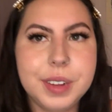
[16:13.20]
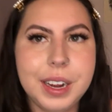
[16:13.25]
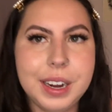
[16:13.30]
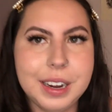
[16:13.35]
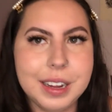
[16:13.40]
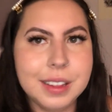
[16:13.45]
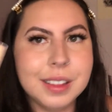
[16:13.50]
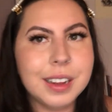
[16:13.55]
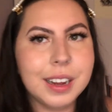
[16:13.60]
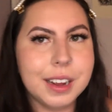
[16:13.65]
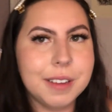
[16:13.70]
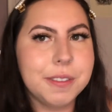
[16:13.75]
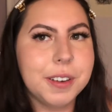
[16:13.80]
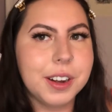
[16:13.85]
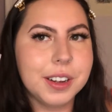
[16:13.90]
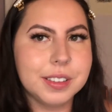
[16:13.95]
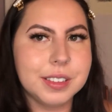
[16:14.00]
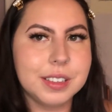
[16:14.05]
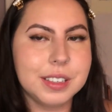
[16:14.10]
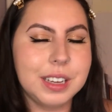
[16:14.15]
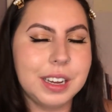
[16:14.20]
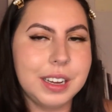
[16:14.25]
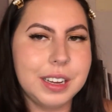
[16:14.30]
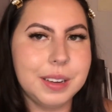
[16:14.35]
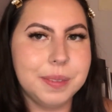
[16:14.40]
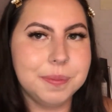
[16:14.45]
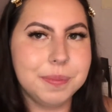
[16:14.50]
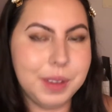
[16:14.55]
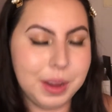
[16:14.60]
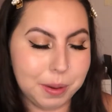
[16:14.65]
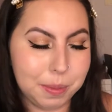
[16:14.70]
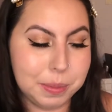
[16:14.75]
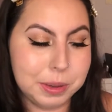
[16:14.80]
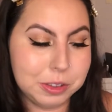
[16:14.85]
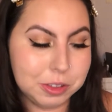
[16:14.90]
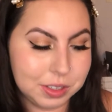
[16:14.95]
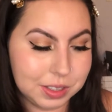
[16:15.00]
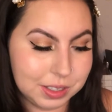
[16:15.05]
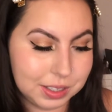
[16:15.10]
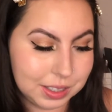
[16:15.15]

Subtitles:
and I think I forgot to say how much this